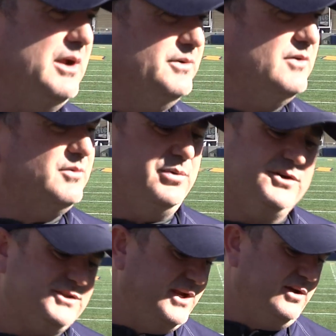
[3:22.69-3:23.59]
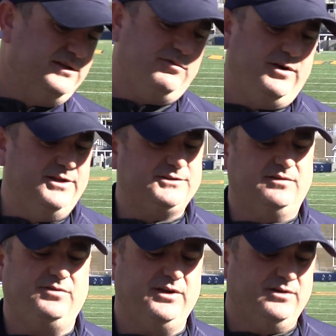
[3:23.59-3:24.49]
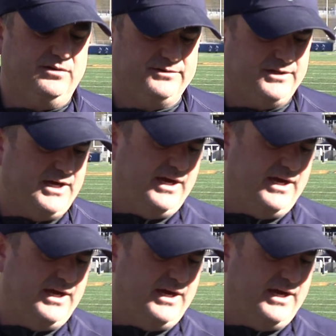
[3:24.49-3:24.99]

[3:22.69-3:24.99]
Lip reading: with different personnel, different ends of the field,